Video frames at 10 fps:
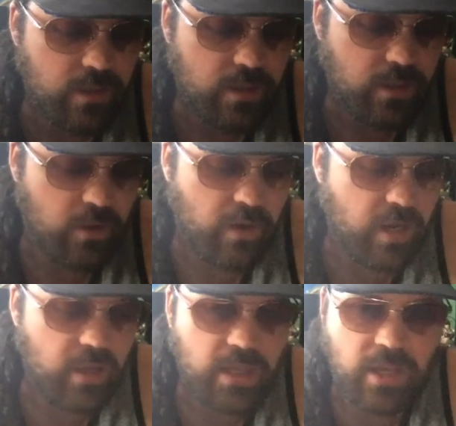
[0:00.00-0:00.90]
You know,
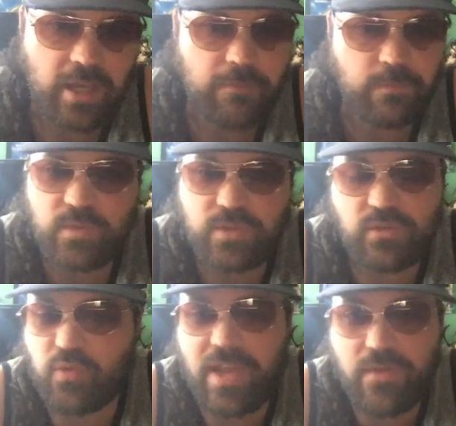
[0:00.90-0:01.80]
and
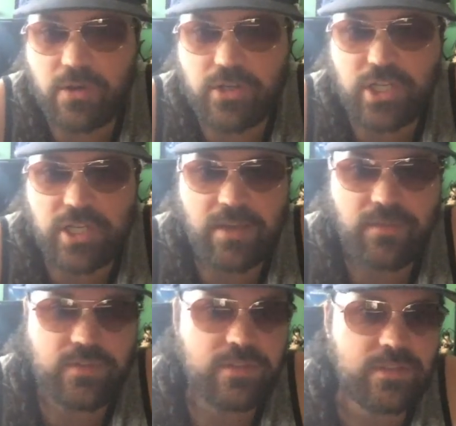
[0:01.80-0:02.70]
Graveyard
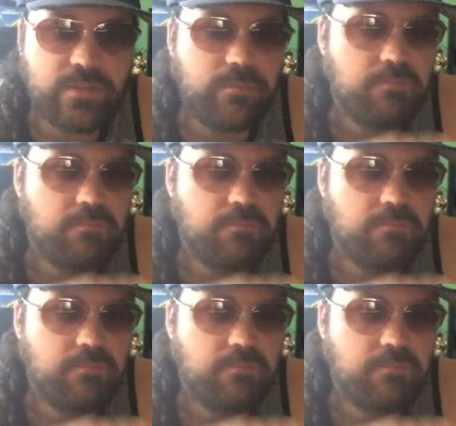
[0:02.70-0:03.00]
Shift.